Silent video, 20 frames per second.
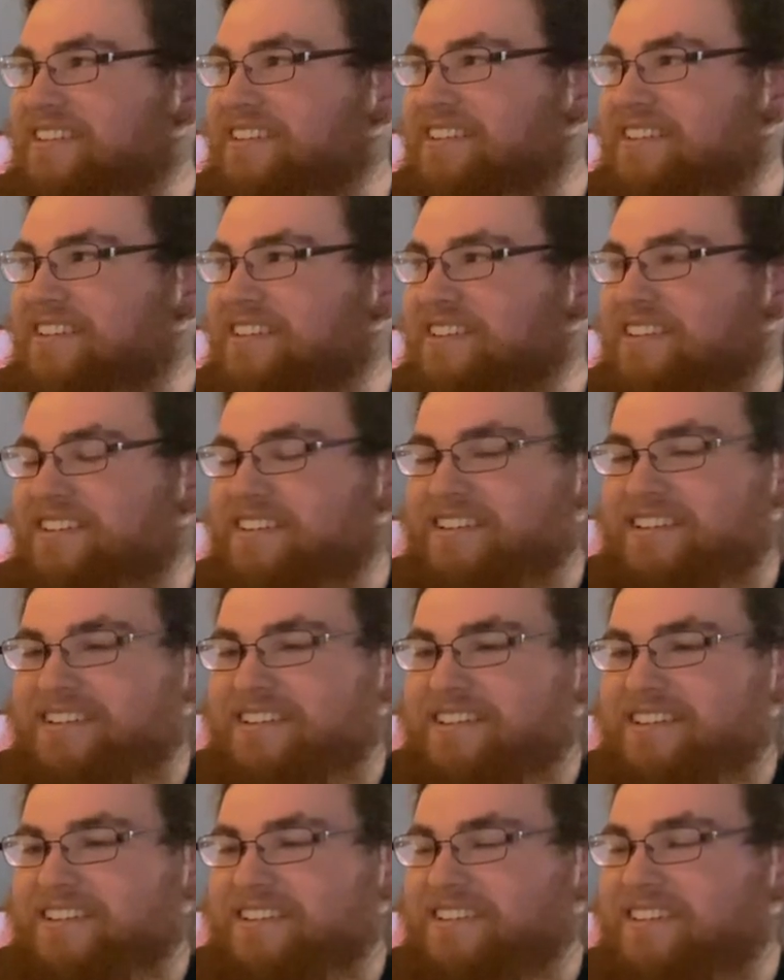
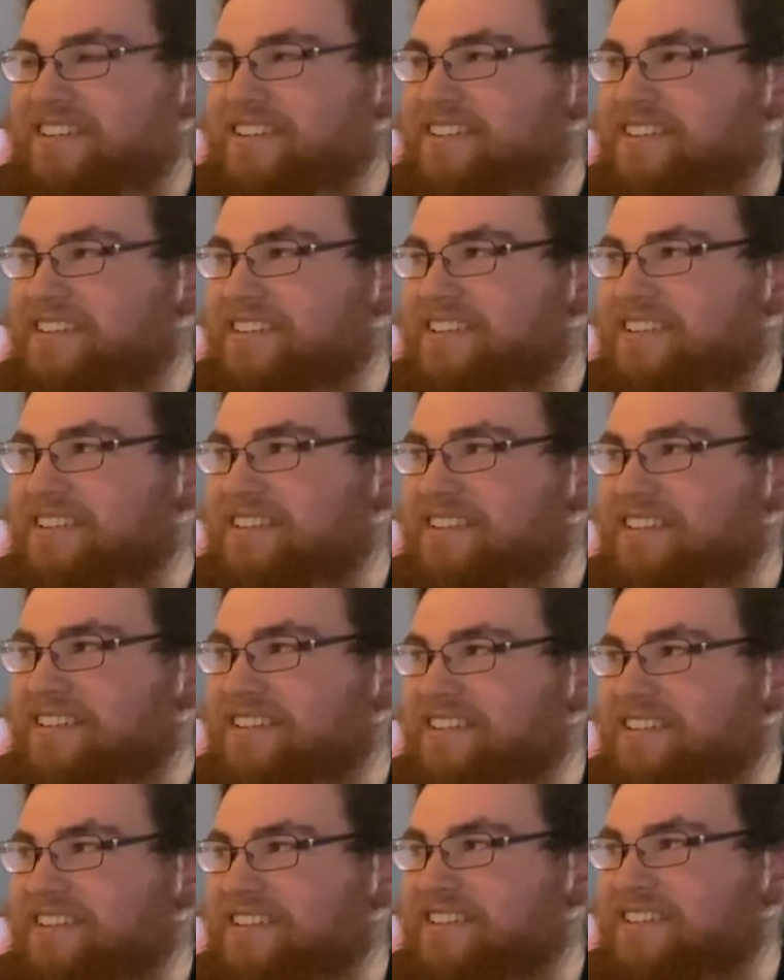
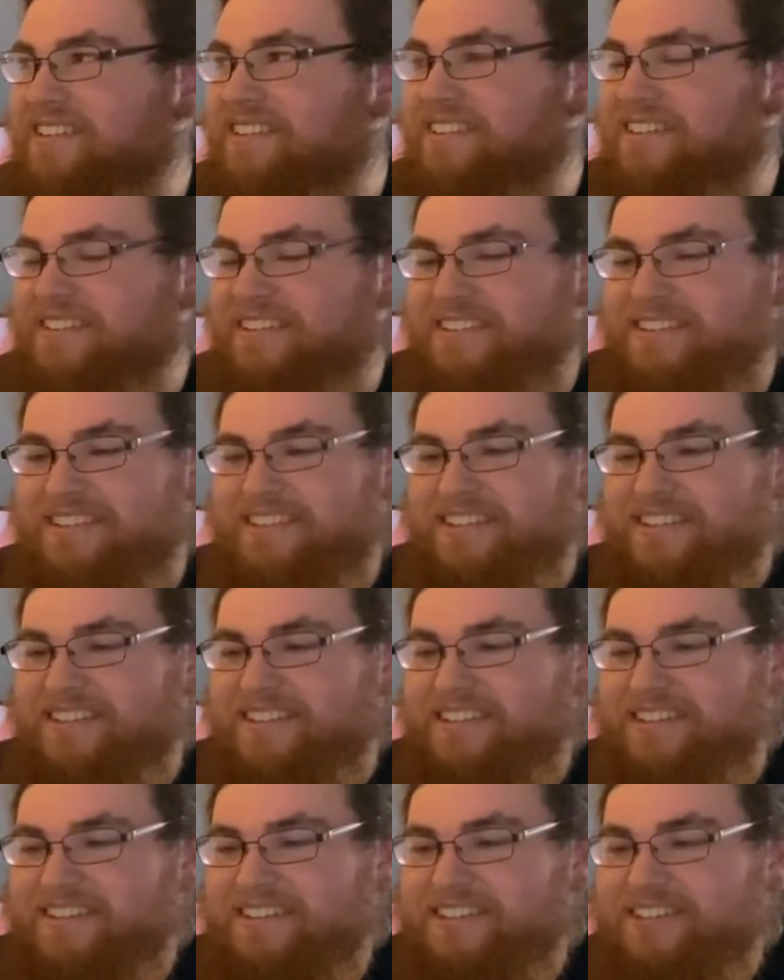
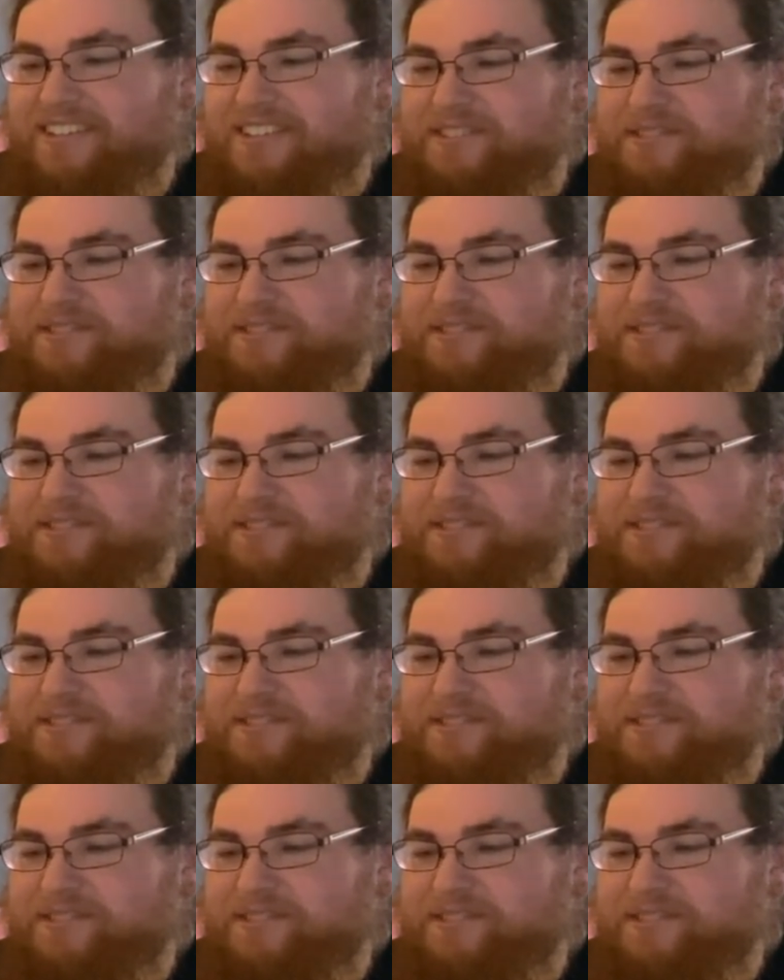This person isn't speaking.